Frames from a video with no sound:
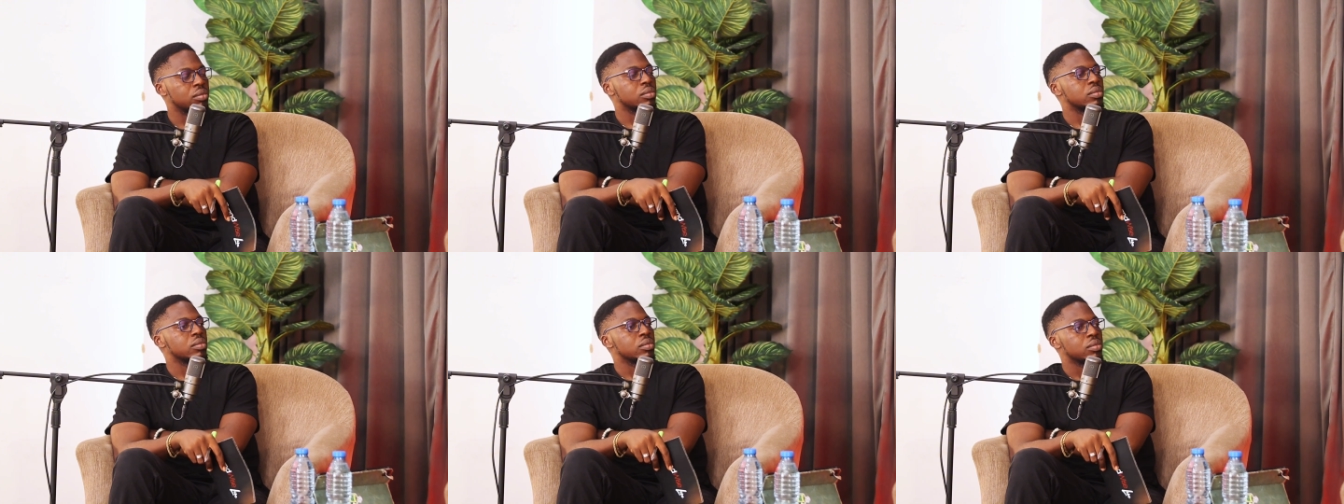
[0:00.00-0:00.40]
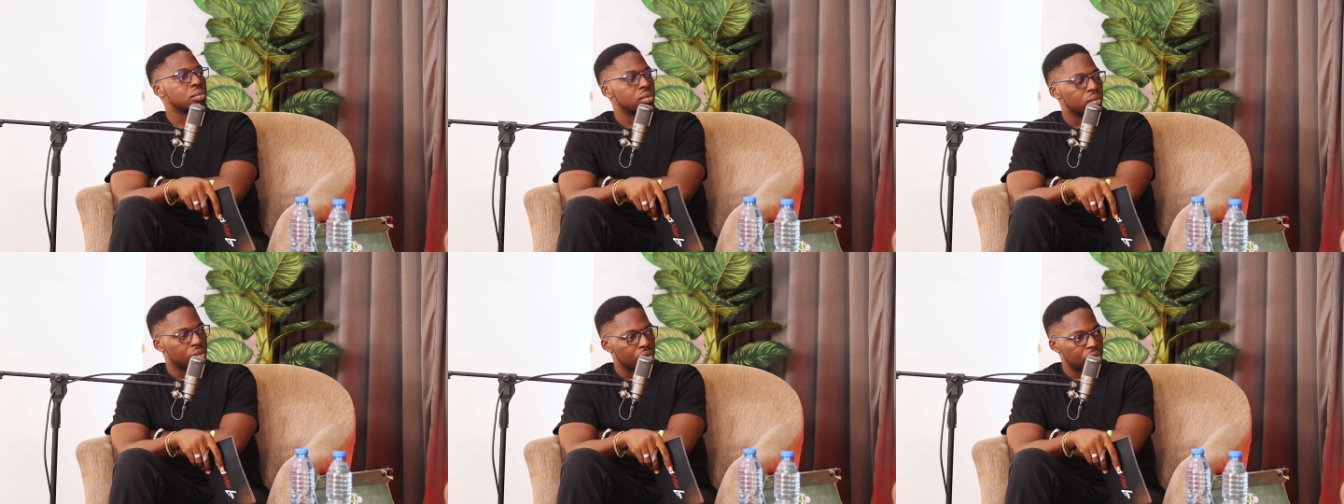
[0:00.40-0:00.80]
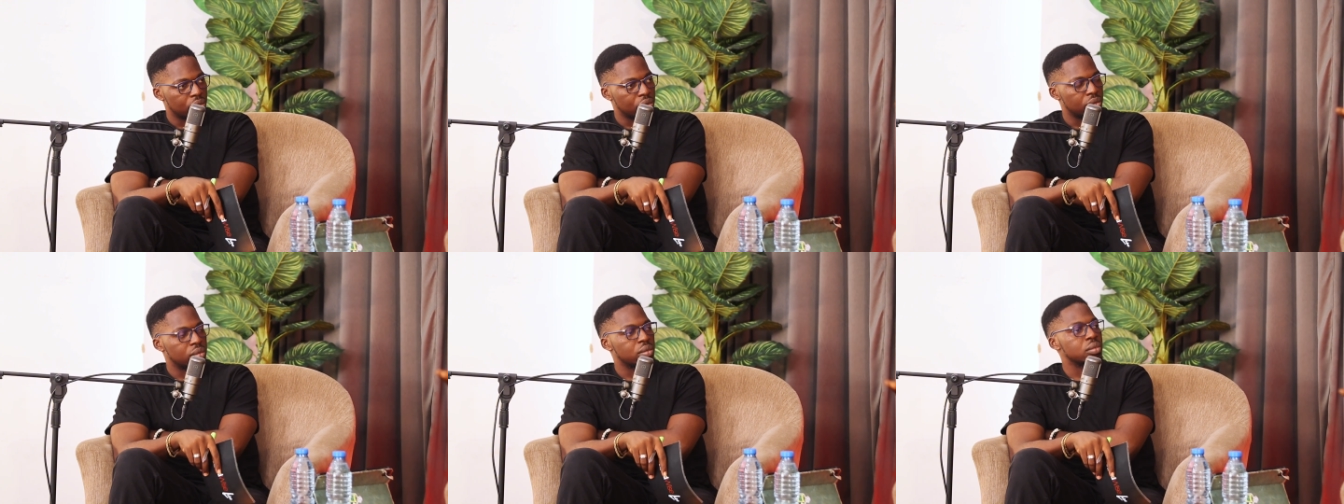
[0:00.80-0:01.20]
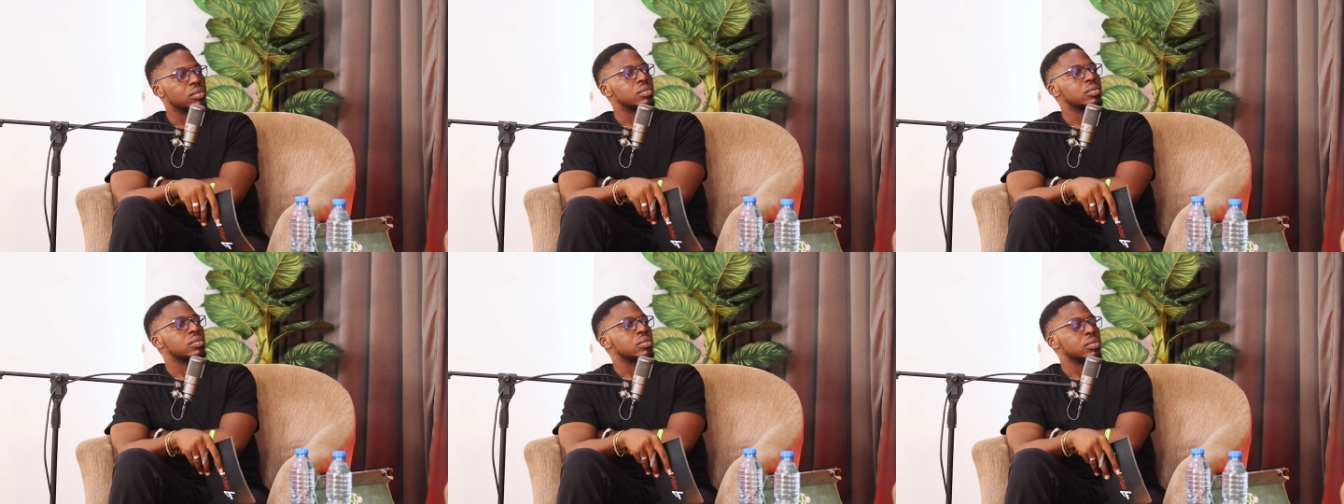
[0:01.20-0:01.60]
or you've seen them, walk up to them,
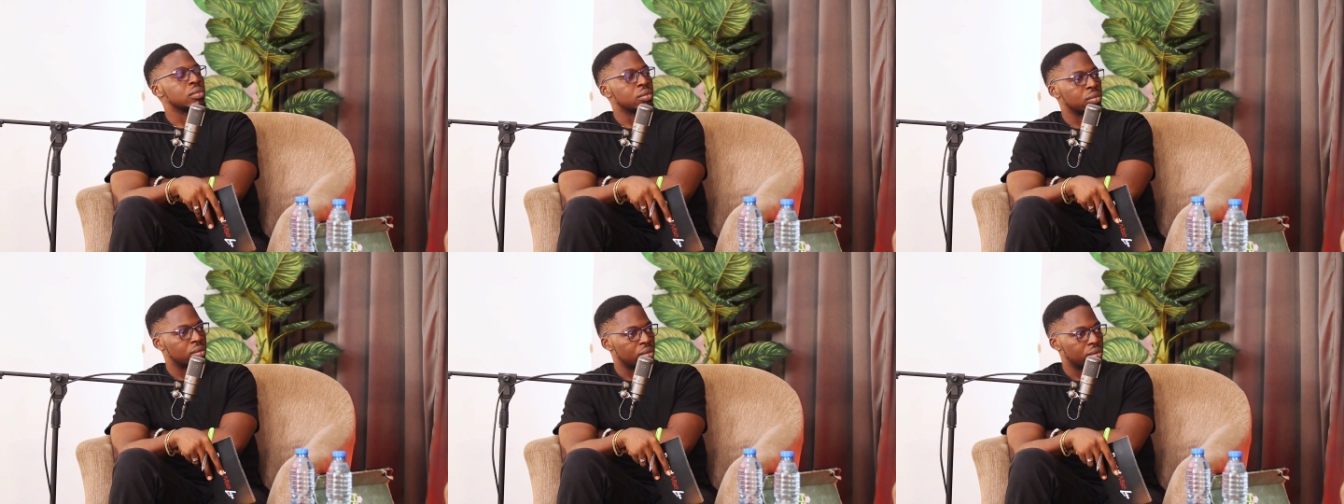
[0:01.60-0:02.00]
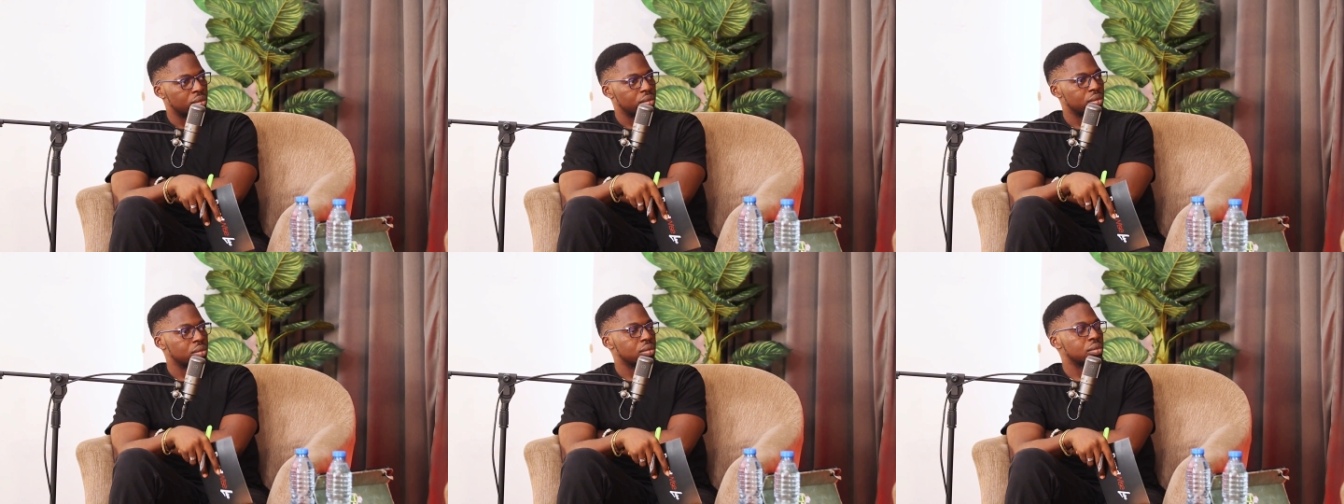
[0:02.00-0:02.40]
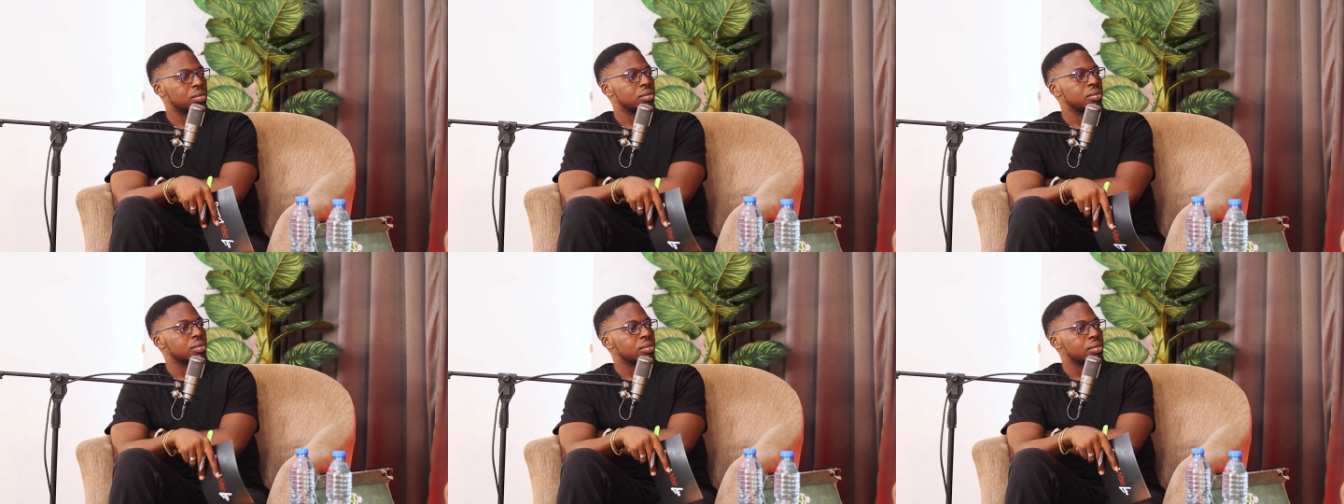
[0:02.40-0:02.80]
right? Hello, good